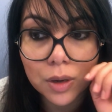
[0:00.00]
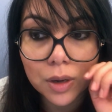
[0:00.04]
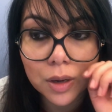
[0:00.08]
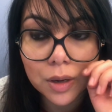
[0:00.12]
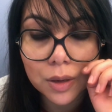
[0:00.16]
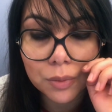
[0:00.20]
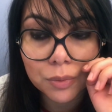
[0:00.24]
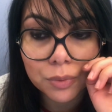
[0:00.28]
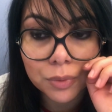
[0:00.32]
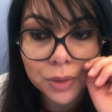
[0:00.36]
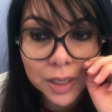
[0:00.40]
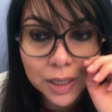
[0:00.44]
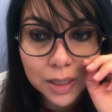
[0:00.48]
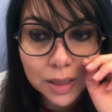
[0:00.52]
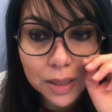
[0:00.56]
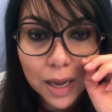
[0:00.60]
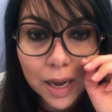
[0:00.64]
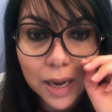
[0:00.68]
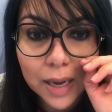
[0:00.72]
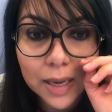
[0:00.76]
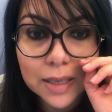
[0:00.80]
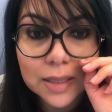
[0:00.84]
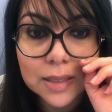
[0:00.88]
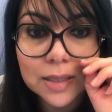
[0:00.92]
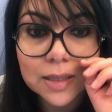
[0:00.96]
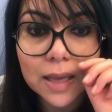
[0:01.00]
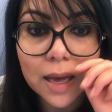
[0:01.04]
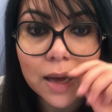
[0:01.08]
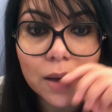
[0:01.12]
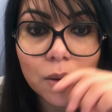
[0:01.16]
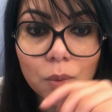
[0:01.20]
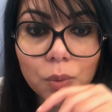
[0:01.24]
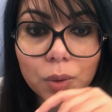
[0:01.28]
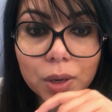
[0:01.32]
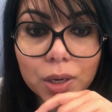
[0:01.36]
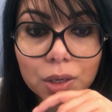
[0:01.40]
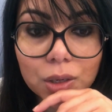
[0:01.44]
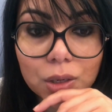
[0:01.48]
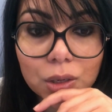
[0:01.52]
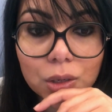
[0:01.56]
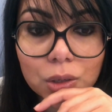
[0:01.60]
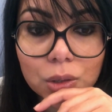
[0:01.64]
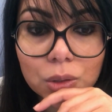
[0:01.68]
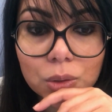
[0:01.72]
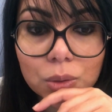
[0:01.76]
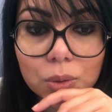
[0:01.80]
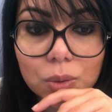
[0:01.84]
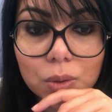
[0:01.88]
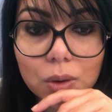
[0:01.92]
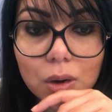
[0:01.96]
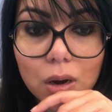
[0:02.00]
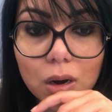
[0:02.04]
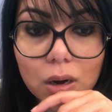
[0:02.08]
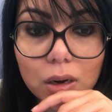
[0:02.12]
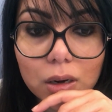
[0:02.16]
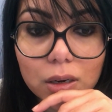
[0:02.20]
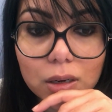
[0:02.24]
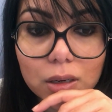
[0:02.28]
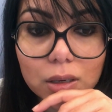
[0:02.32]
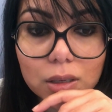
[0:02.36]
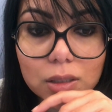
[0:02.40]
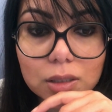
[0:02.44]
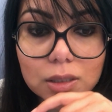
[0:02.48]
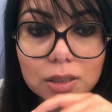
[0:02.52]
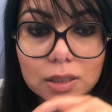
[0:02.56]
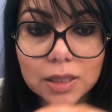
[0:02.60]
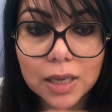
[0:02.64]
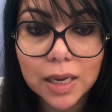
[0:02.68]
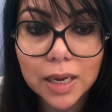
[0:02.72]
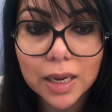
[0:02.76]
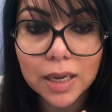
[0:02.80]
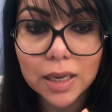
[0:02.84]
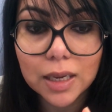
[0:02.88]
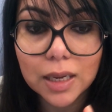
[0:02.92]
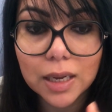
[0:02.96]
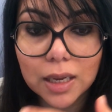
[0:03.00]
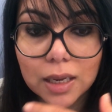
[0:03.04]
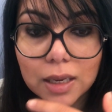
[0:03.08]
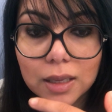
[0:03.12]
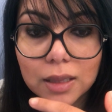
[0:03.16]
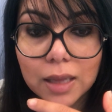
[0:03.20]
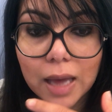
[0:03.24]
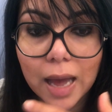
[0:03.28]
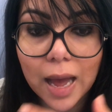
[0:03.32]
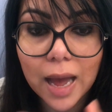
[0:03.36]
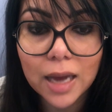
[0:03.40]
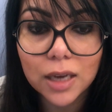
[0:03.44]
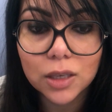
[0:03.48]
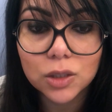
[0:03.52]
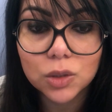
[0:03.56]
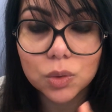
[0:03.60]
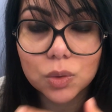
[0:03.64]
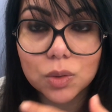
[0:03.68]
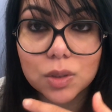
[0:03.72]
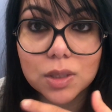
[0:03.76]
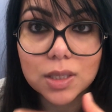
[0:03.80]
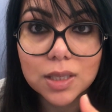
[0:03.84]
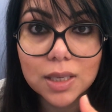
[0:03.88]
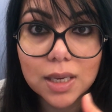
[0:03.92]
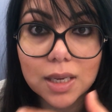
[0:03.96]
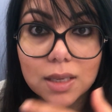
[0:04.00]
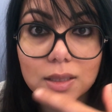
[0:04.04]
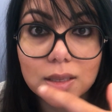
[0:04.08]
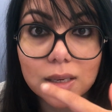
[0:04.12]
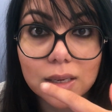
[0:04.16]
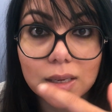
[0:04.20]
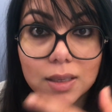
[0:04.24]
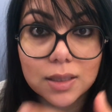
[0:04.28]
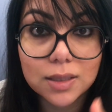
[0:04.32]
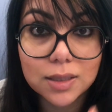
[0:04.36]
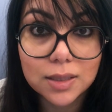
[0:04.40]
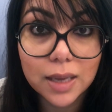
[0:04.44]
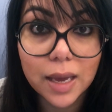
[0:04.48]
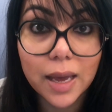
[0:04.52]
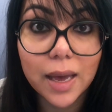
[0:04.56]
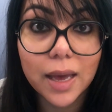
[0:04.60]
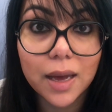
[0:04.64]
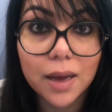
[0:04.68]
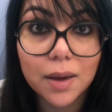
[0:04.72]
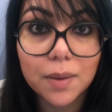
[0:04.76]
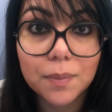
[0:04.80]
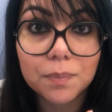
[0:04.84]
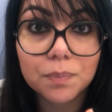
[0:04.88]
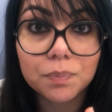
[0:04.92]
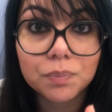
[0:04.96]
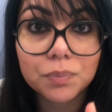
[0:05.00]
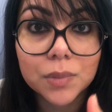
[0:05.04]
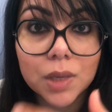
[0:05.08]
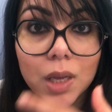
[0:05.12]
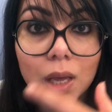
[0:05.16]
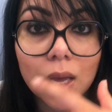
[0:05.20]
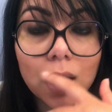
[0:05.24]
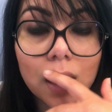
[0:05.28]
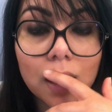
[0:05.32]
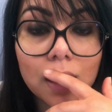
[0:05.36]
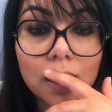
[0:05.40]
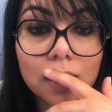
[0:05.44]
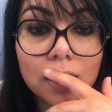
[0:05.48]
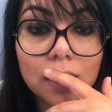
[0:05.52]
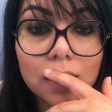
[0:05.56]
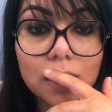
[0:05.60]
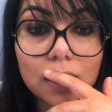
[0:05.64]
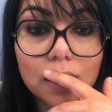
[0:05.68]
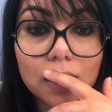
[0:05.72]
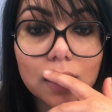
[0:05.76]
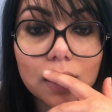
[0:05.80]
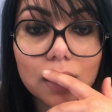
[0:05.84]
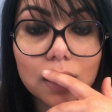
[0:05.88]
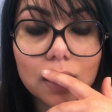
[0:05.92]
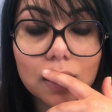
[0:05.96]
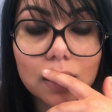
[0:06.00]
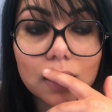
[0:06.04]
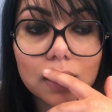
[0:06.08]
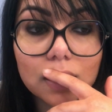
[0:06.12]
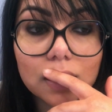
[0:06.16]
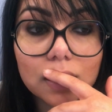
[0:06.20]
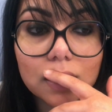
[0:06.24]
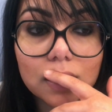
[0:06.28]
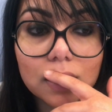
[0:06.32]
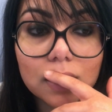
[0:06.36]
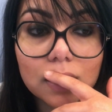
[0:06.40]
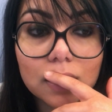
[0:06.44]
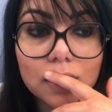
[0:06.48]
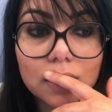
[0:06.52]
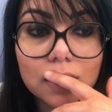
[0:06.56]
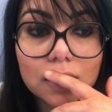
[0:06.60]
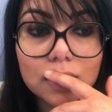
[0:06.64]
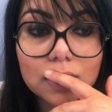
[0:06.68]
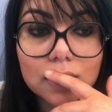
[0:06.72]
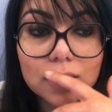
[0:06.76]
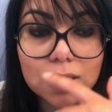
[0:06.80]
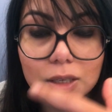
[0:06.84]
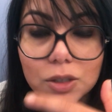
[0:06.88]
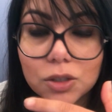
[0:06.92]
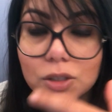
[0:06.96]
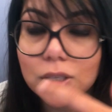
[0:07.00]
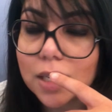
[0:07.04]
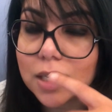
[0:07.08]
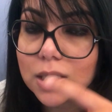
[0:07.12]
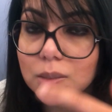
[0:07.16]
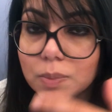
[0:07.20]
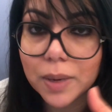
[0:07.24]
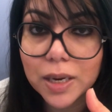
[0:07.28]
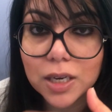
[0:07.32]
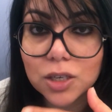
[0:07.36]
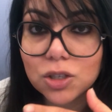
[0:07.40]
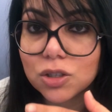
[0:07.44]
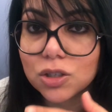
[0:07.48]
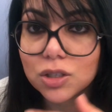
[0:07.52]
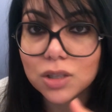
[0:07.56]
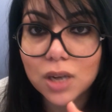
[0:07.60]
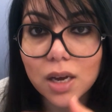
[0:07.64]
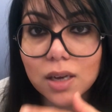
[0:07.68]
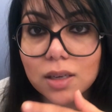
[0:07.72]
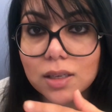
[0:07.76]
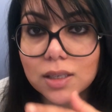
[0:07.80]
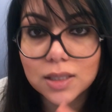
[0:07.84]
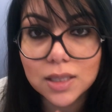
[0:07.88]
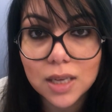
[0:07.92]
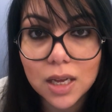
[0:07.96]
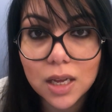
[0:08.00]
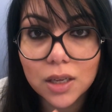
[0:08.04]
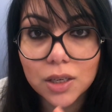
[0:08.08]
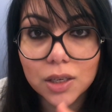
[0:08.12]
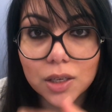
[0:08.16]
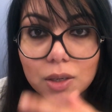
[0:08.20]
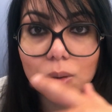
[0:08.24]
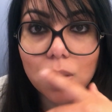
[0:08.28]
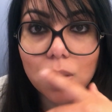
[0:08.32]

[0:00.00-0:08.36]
realize that when you are taking the actual CS exam, the standardized patient is not going to tell you,